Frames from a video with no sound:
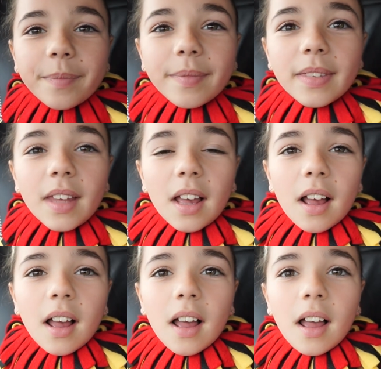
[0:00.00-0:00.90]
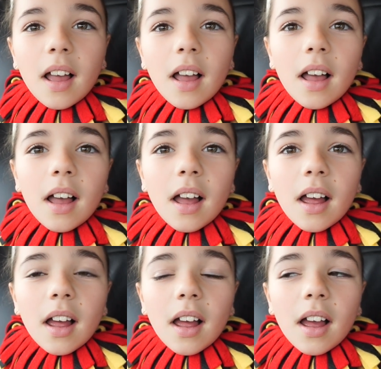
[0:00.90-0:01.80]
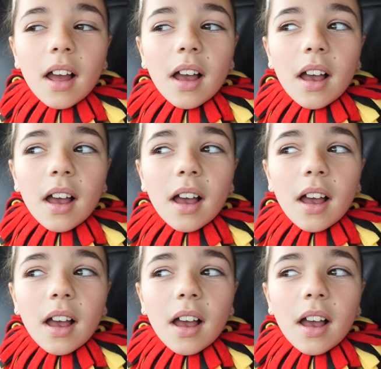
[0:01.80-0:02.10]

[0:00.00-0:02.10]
(silence)